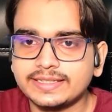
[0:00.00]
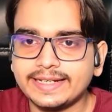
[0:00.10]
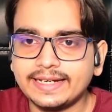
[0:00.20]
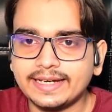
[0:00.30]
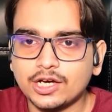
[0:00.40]

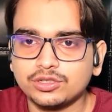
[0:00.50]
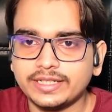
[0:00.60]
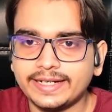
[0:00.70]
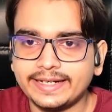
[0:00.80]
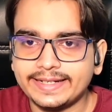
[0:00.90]
till now
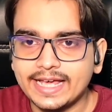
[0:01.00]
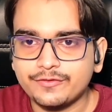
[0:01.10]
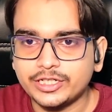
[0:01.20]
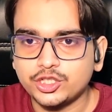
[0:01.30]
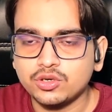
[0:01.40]
the entire
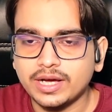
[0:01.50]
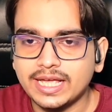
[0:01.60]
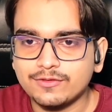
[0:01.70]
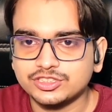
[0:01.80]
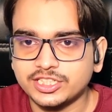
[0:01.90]
video
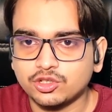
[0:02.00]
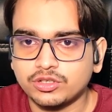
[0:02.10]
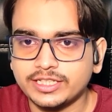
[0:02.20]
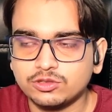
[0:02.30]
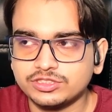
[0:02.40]
I was
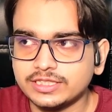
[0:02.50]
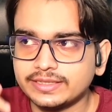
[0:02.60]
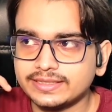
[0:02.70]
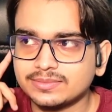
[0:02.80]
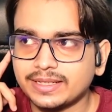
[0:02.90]
recording using
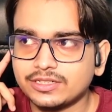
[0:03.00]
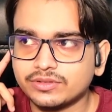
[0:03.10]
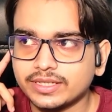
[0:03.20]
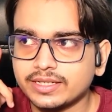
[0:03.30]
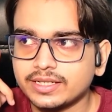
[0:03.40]
this mic. Okay.